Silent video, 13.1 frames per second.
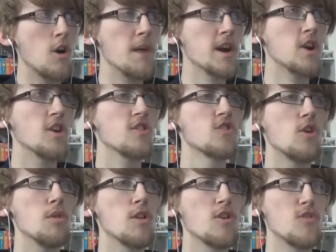Oh my god, he's
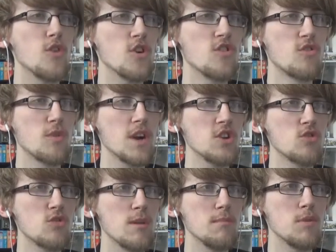got one of those voices where you
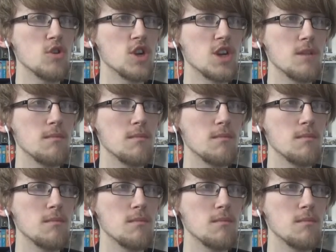just want to punch